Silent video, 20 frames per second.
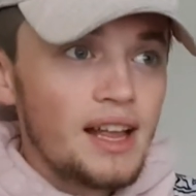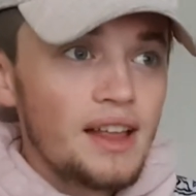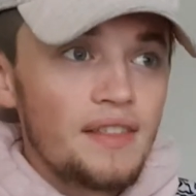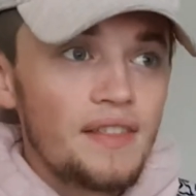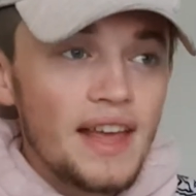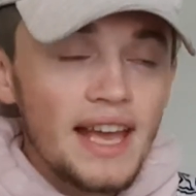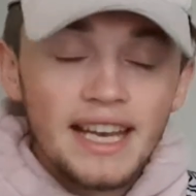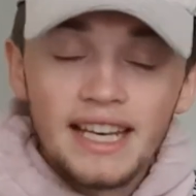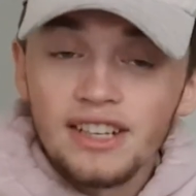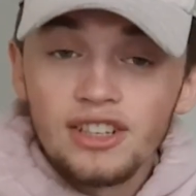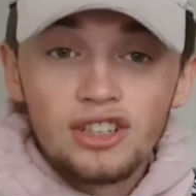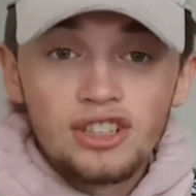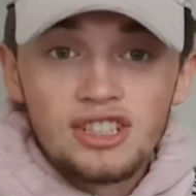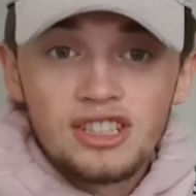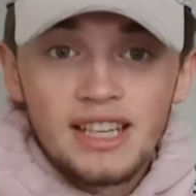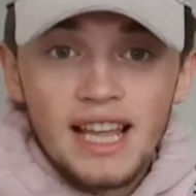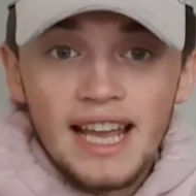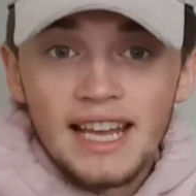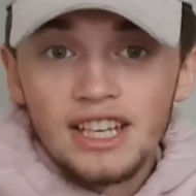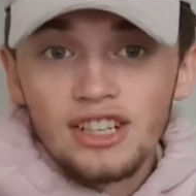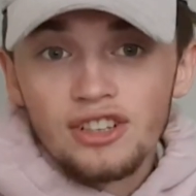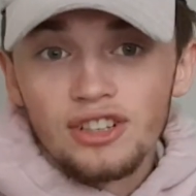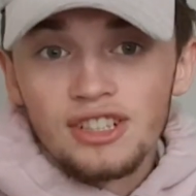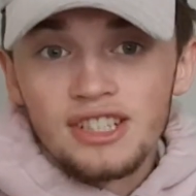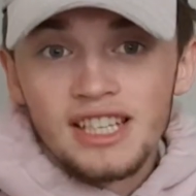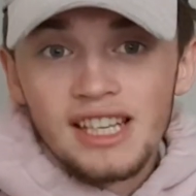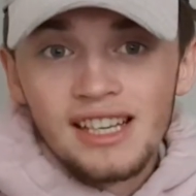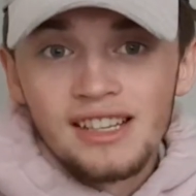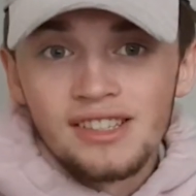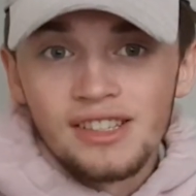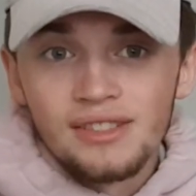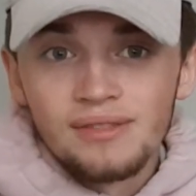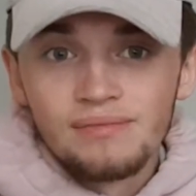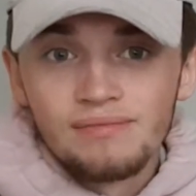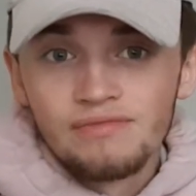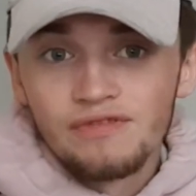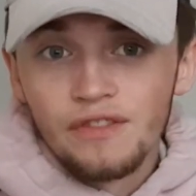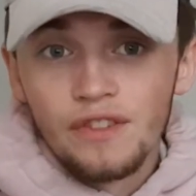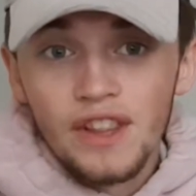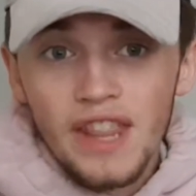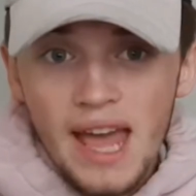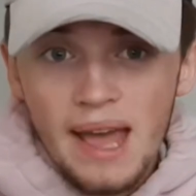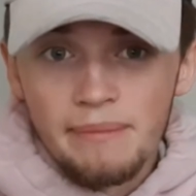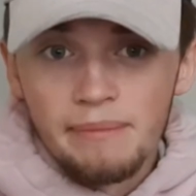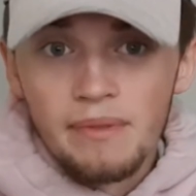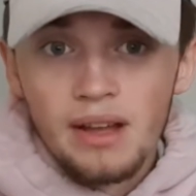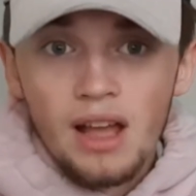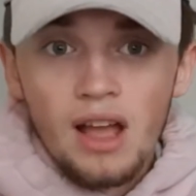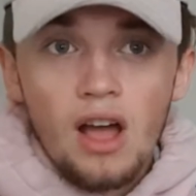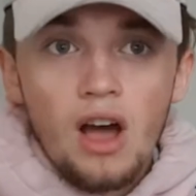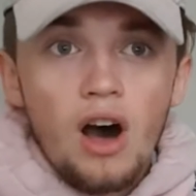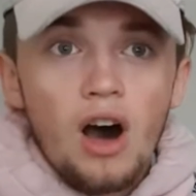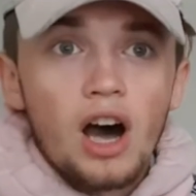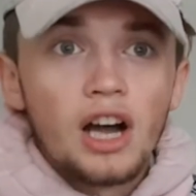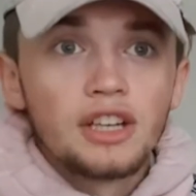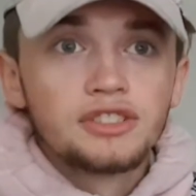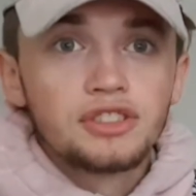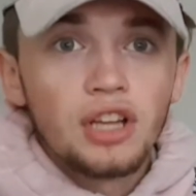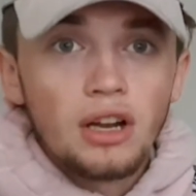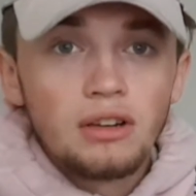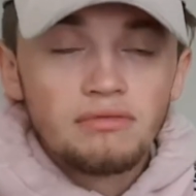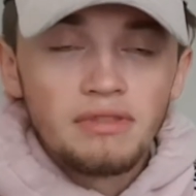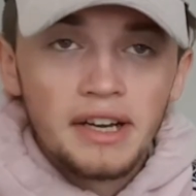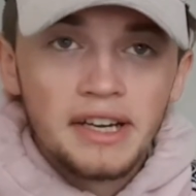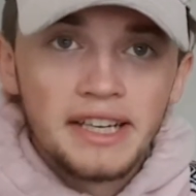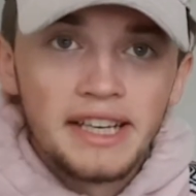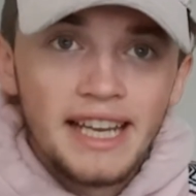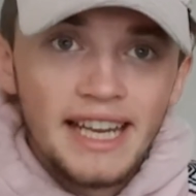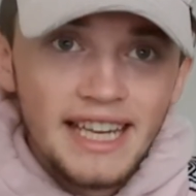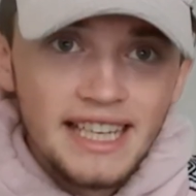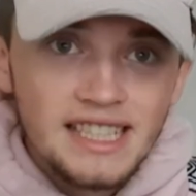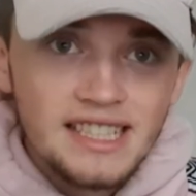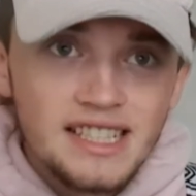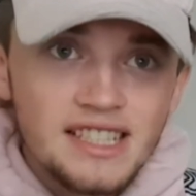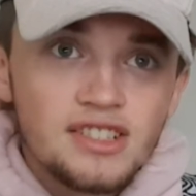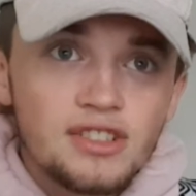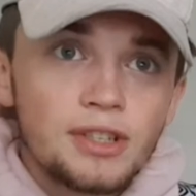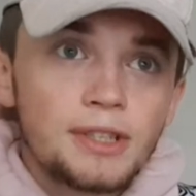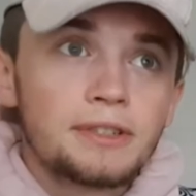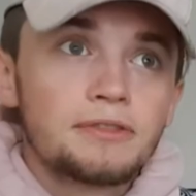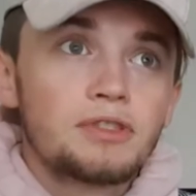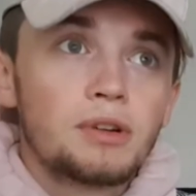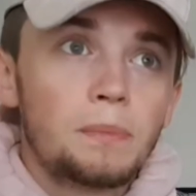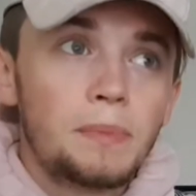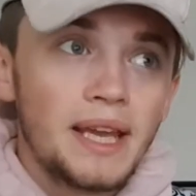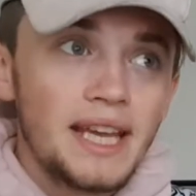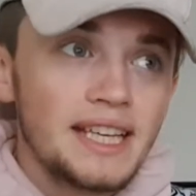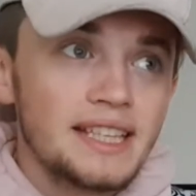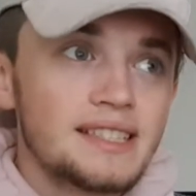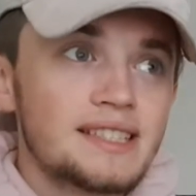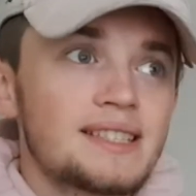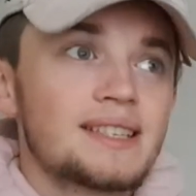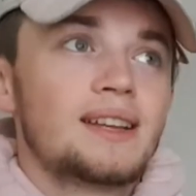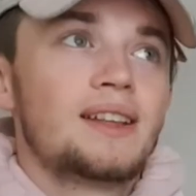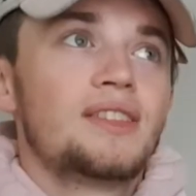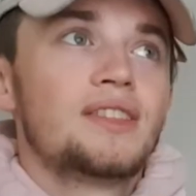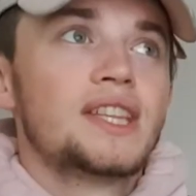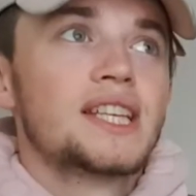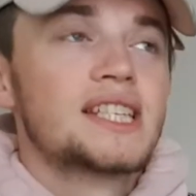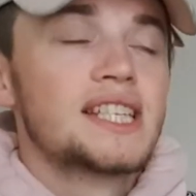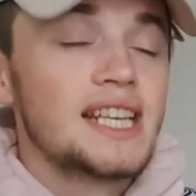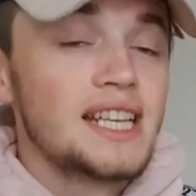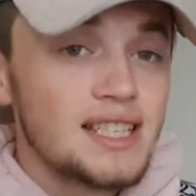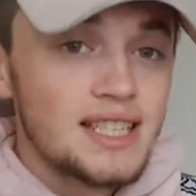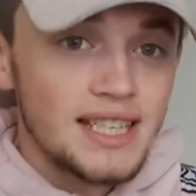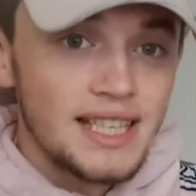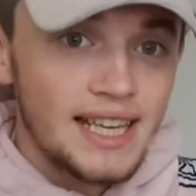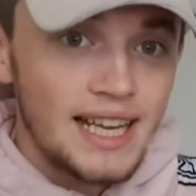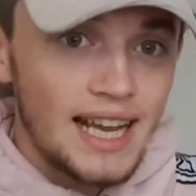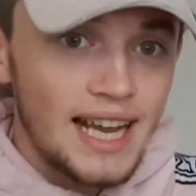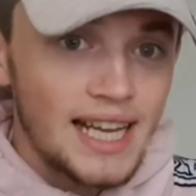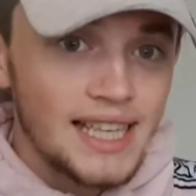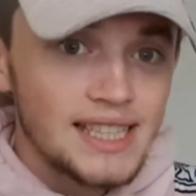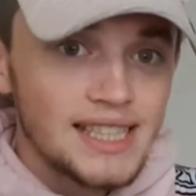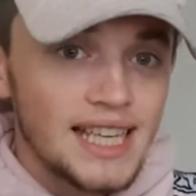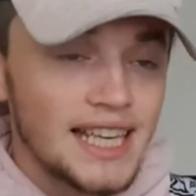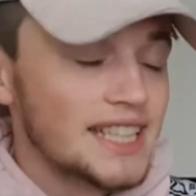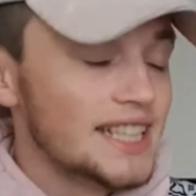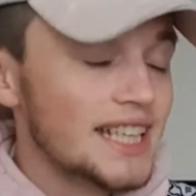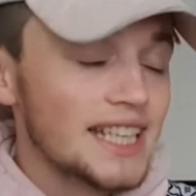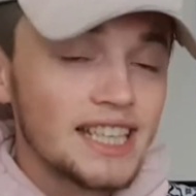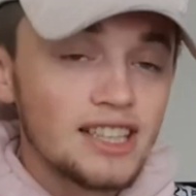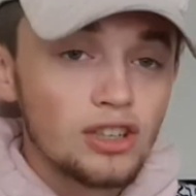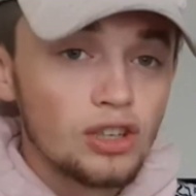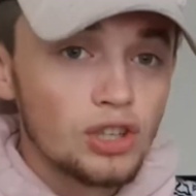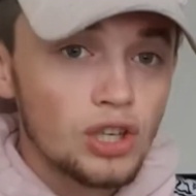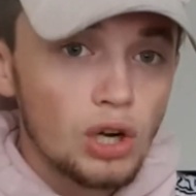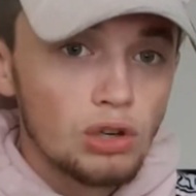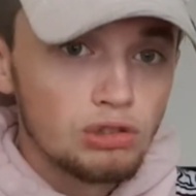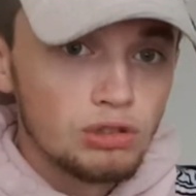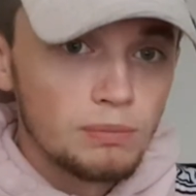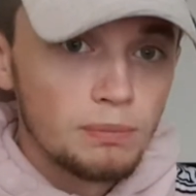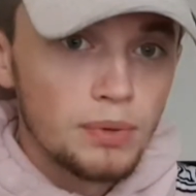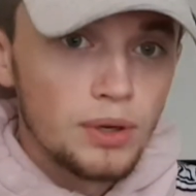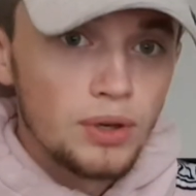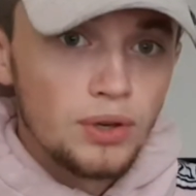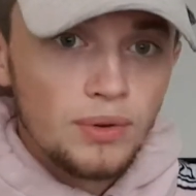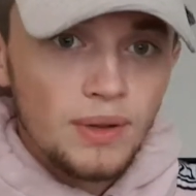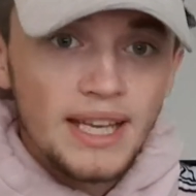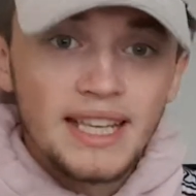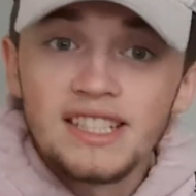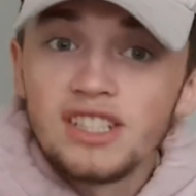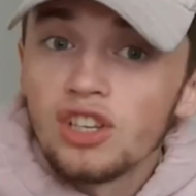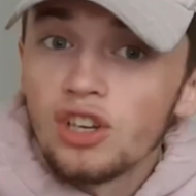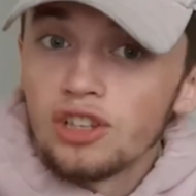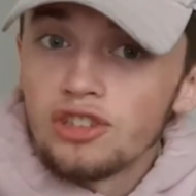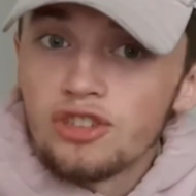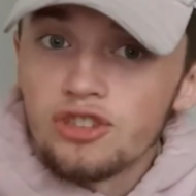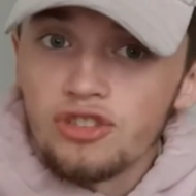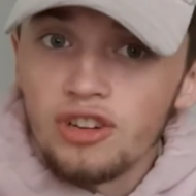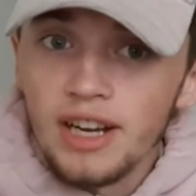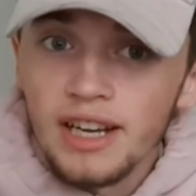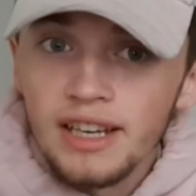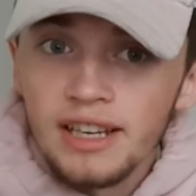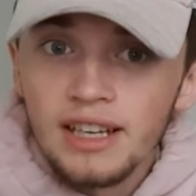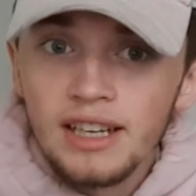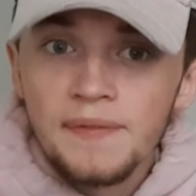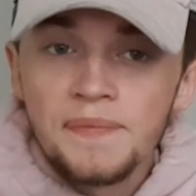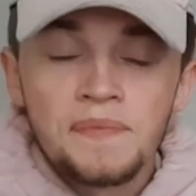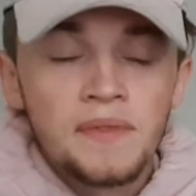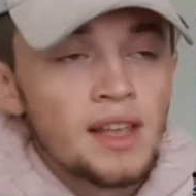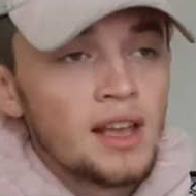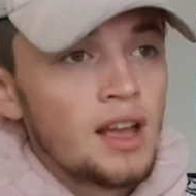They had a good season for them. I don't reckon Ings is going to repeat the season he had. He nearly got Golden Boot. He's a good striker.